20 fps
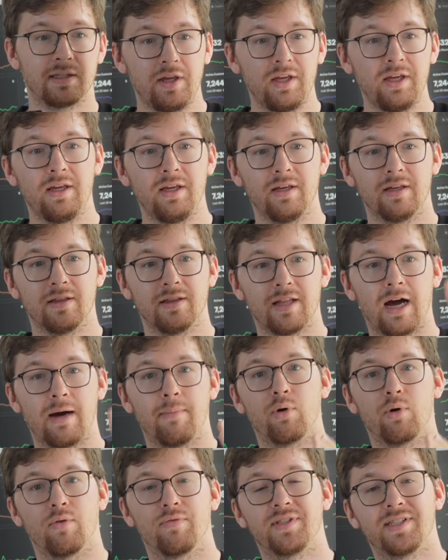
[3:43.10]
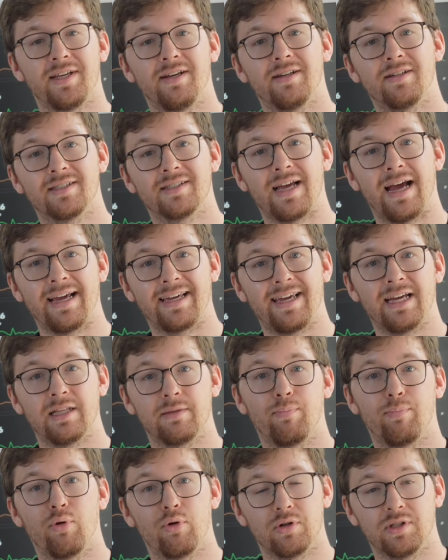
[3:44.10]
the number of sales I
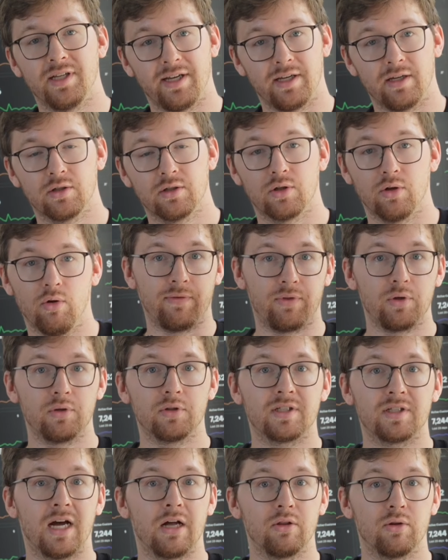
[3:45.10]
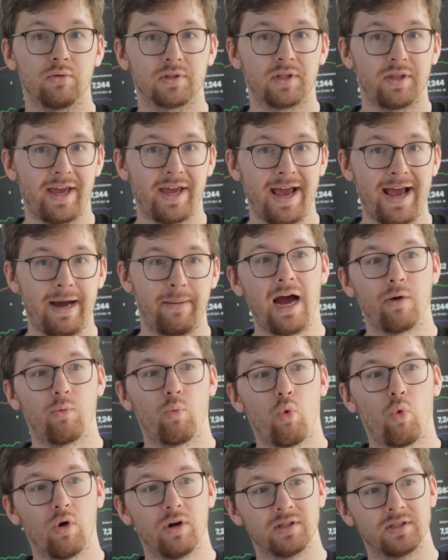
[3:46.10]
get per day. So if the user downloads the app, I
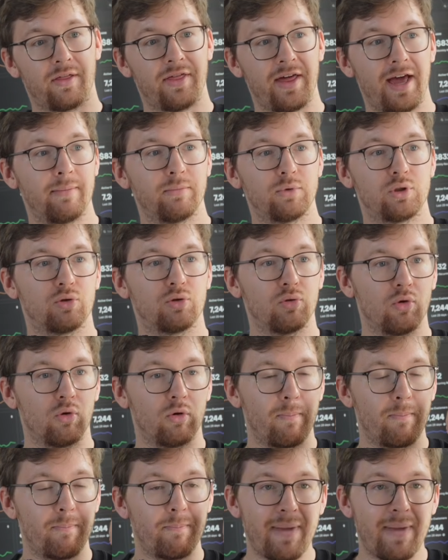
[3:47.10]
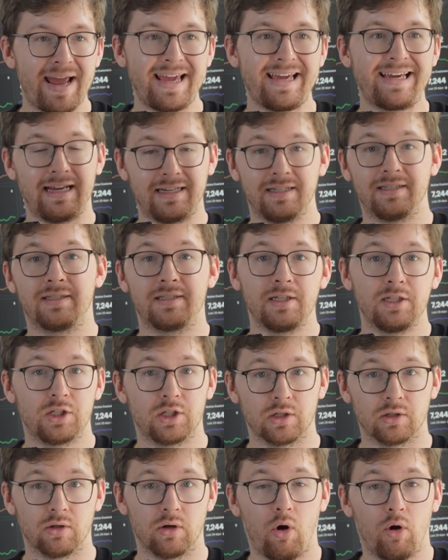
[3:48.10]
want them to make a
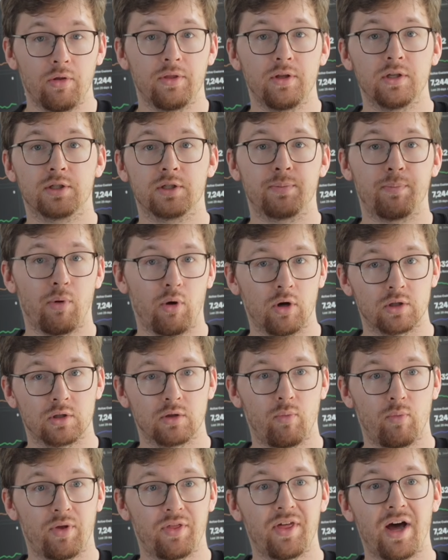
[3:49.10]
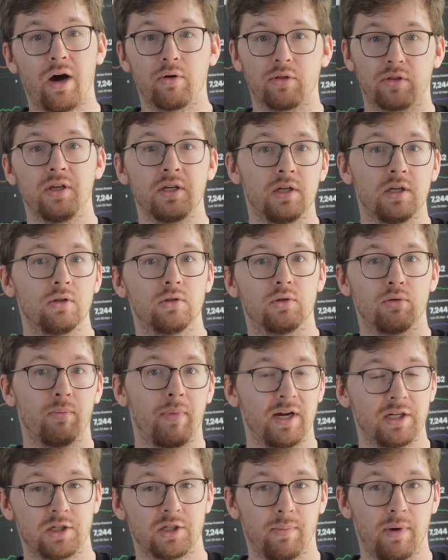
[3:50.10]
decision on the spot without thinking too
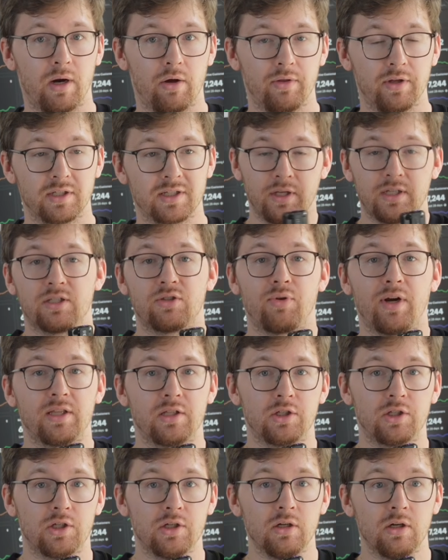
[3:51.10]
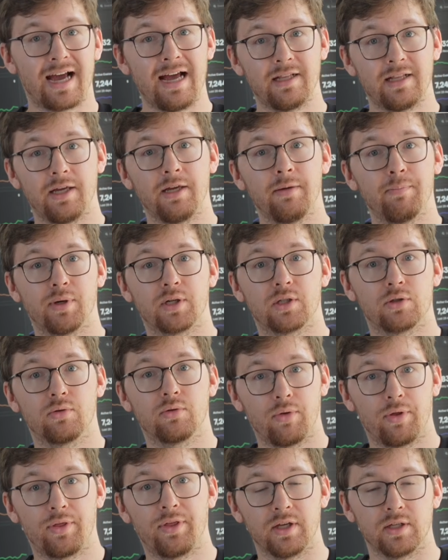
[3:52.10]
much about this. This strategy kind of impacts
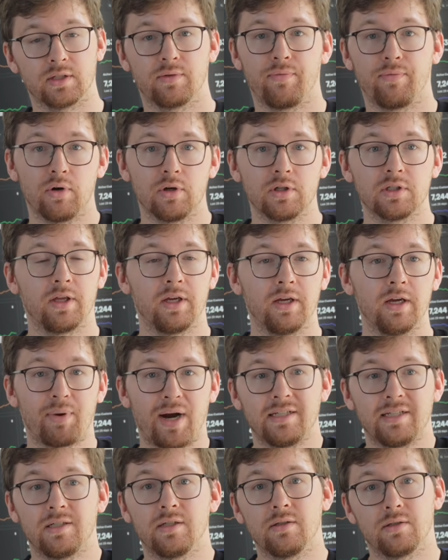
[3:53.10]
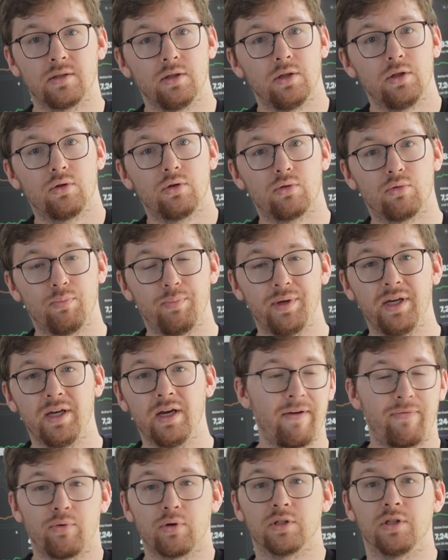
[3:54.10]
2 things. First, the pricings need to be
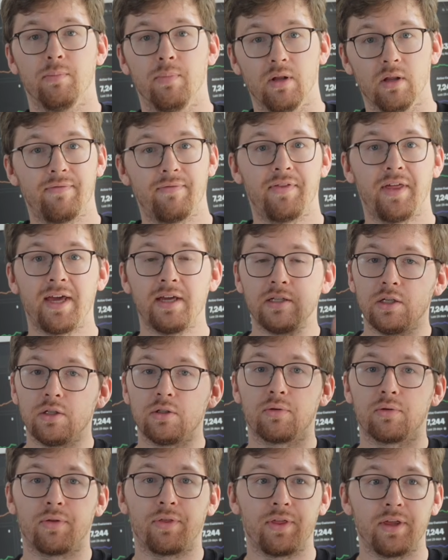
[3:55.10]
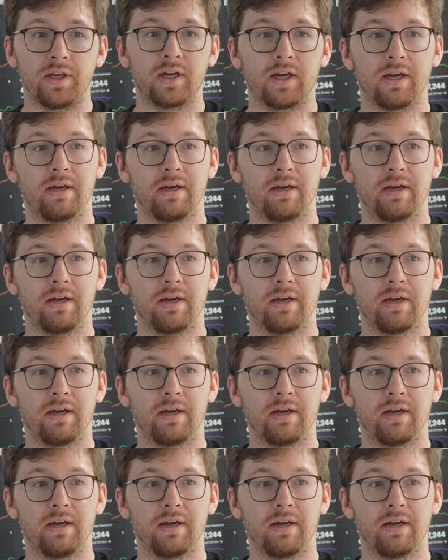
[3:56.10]
affordable. If they need to think,